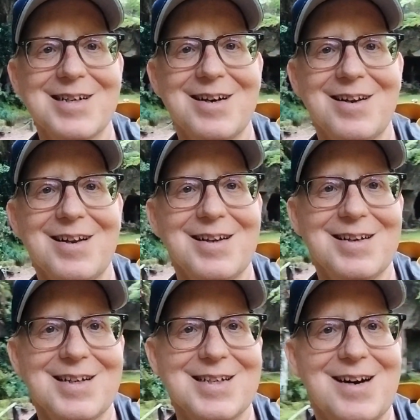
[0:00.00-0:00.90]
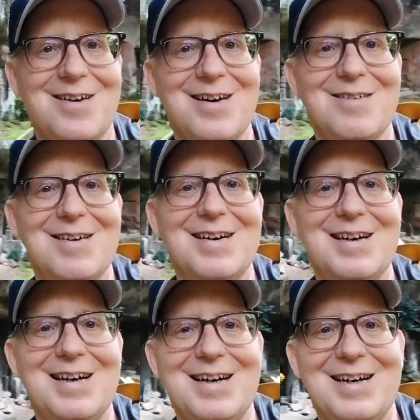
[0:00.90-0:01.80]
There was not a
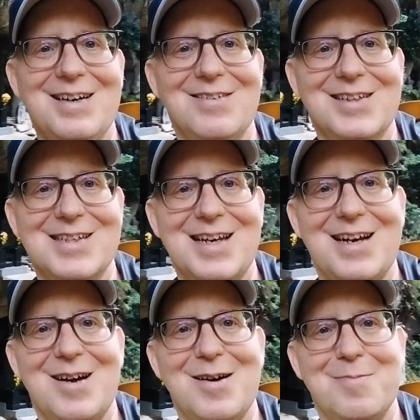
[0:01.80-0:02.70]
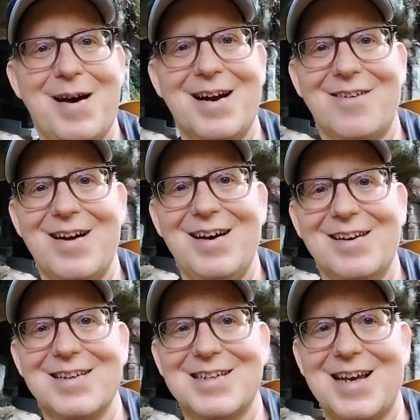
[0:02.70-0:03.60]
statue of
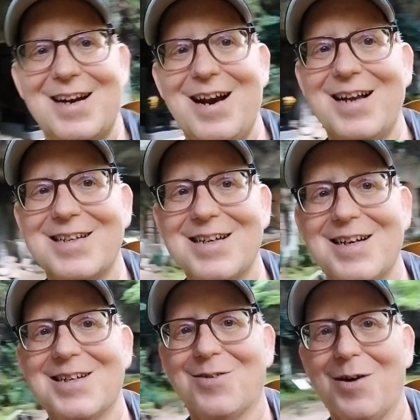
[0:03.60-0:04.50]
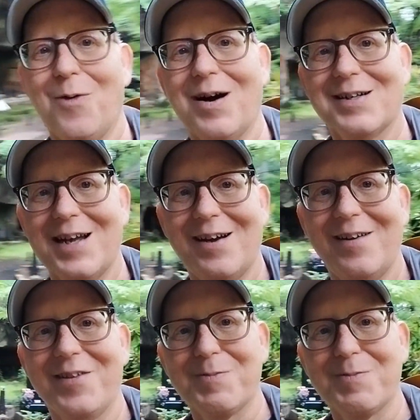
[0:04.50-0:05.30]
Buddha, but it was a statue of Deva Matsumi